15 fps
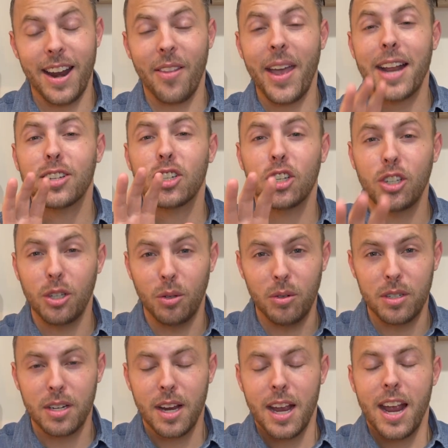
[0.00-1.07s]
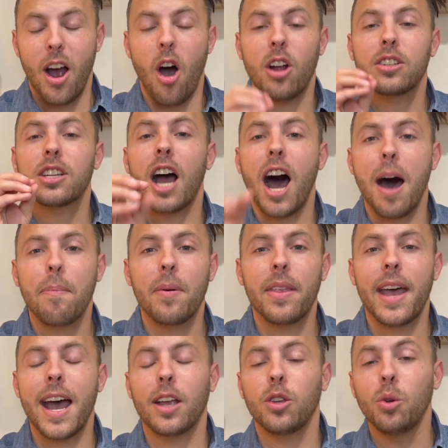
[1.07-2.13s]
Now, that's huge. On top of
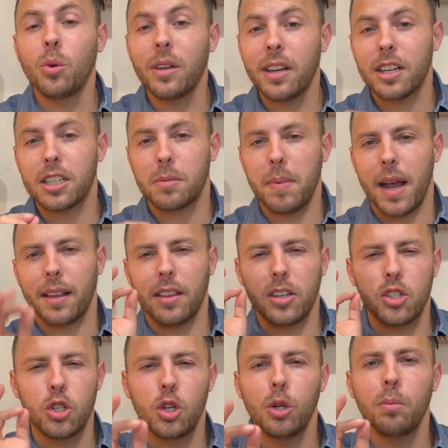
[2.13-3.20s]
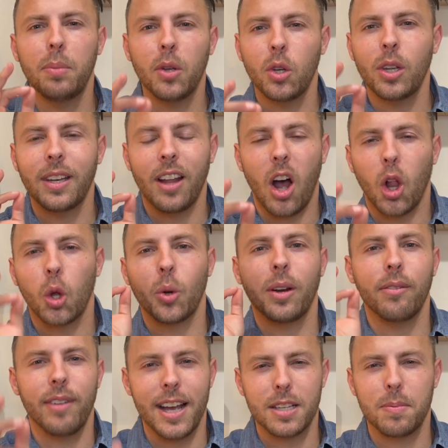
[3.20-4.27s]
that, you can expect the $2 billion
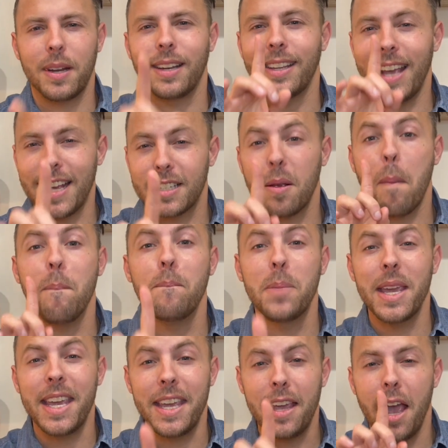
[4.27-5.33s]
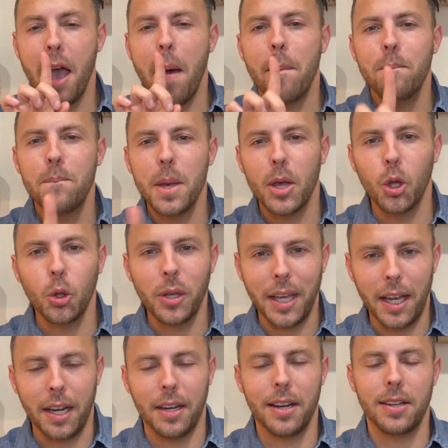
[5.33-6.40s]
investment, yes,
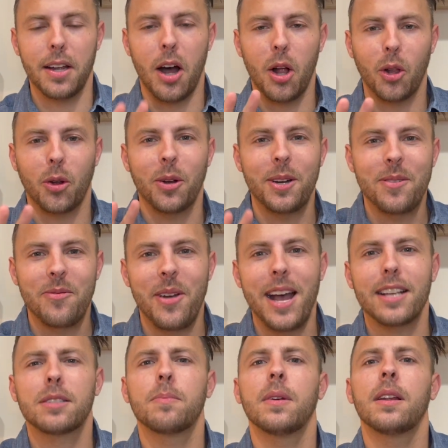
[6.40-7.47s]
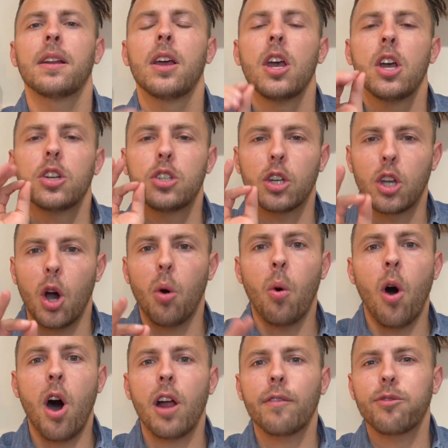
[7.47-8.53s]
billion dollar investment, to
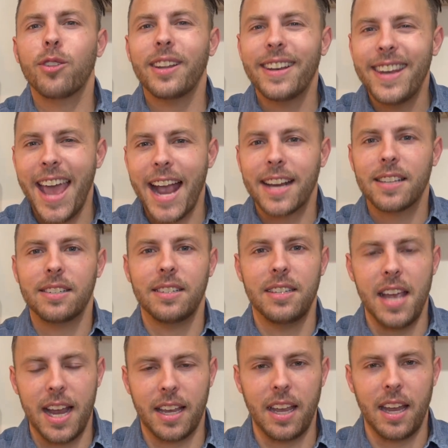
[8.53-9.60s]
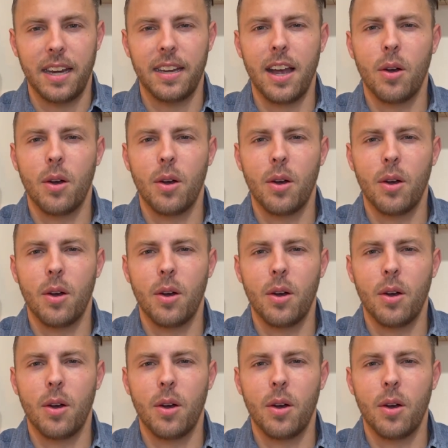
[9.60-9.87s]
go on for the next decade.